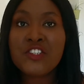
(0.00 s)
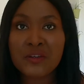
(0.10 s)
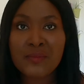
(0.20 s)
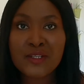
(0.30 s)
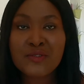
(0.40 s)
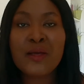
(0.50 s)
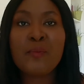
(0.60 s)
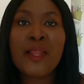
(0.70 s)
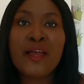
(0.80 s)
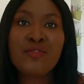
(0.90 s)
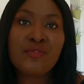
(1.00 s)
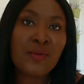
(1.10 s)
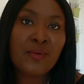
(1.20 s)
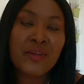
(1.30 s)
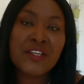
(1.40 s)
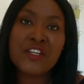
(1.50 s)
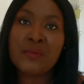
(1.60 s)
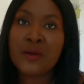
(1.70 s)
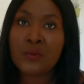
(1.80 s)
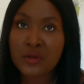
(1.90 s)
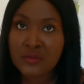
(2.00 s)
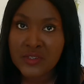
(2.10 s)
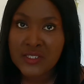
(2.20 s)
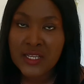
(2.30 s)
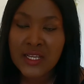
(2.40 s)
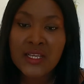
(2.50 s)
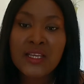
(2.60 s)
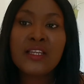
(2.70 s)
German to apply for a German work visa.